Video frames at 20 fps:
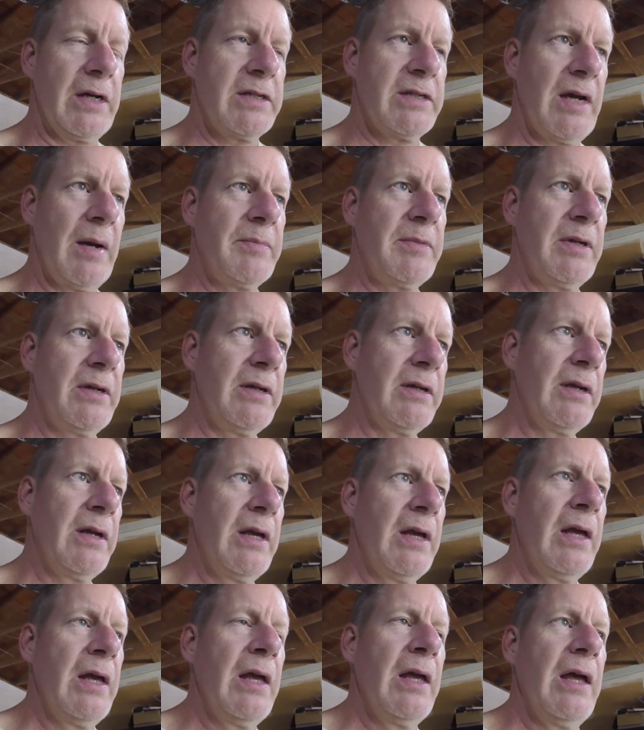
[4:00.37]
accepted it,
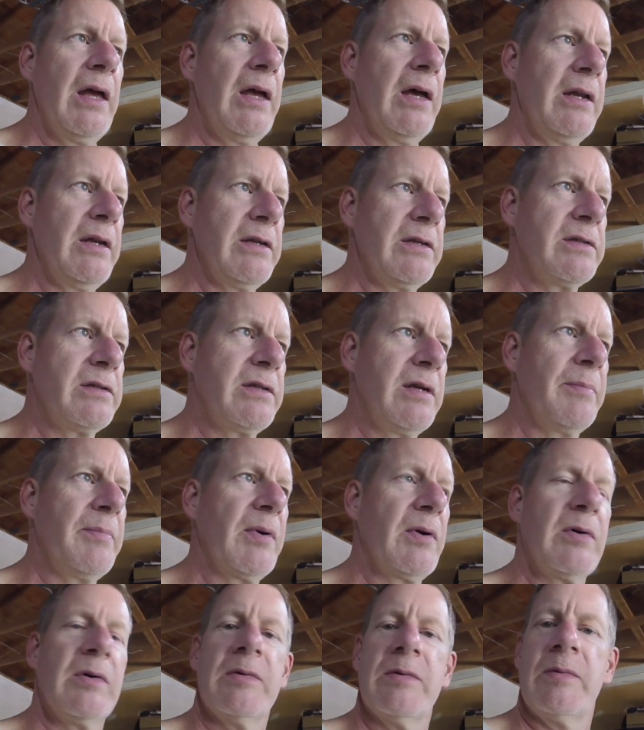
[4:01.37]
and as
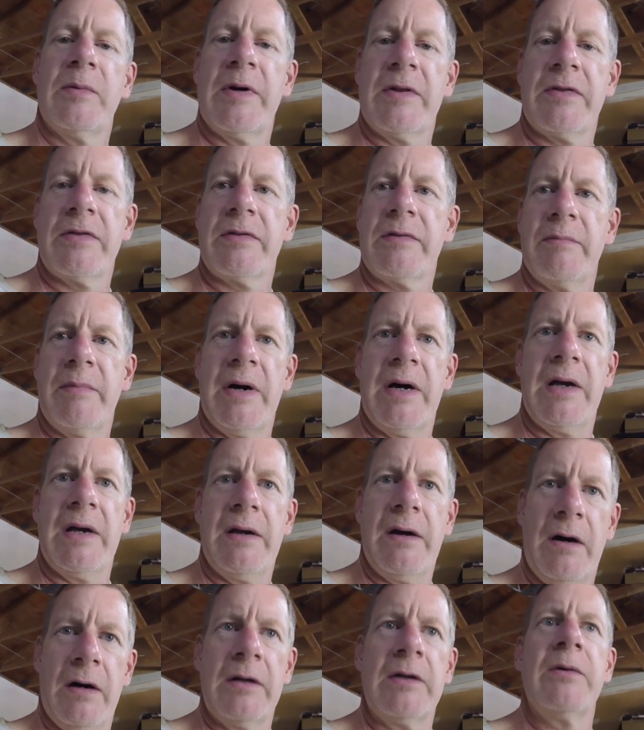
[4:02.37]
typical with
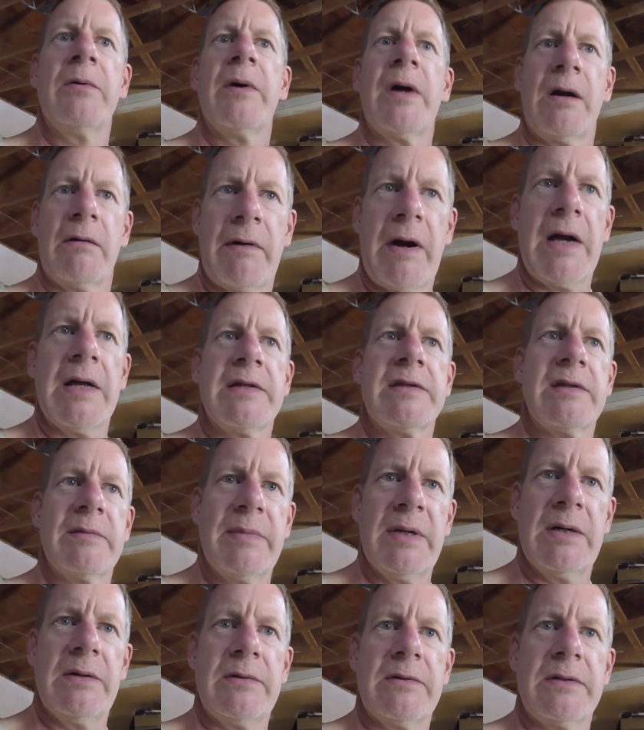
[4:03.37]
my ongoing rants
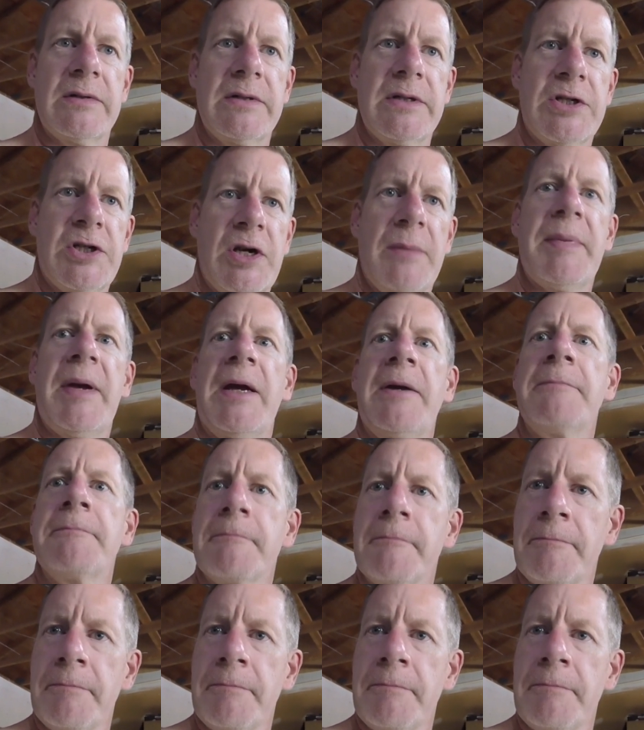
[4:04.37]
about shipping,